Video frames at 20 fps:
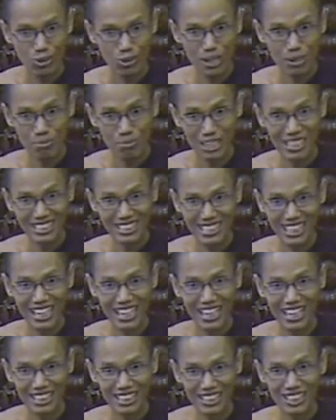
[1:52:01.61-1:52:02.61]
uh, one
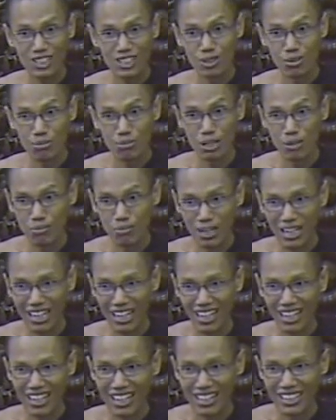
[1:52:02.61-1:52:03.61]
person can
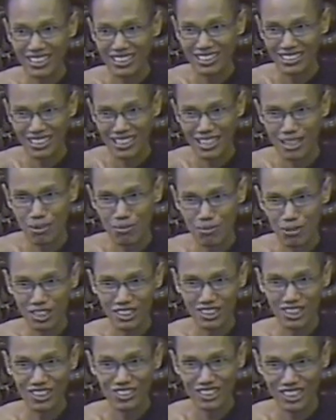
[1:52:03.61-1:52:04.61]
remember
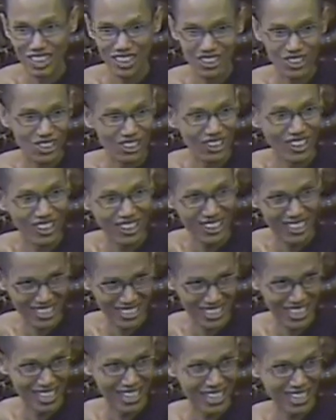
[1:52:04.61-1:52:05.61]
um, of so
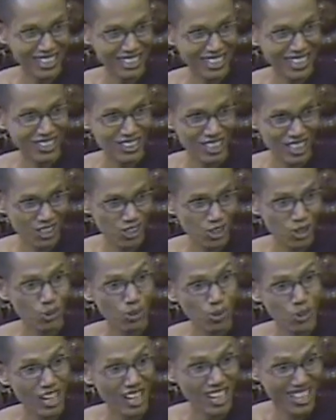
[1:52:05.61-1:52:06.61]
uh,
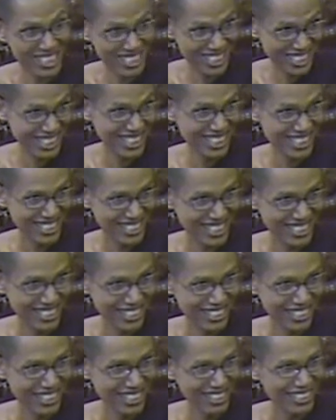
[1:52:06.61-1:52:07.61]
words.
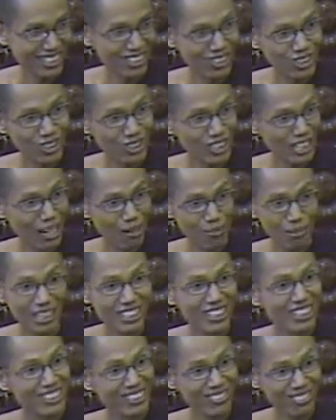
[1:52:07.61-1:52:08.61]
And those are
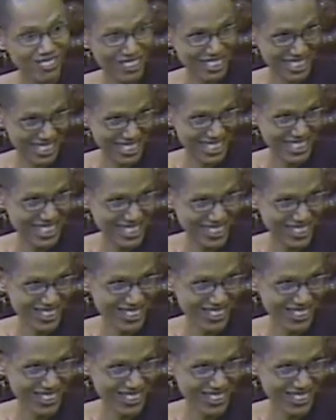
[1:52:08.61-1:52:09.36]
very different,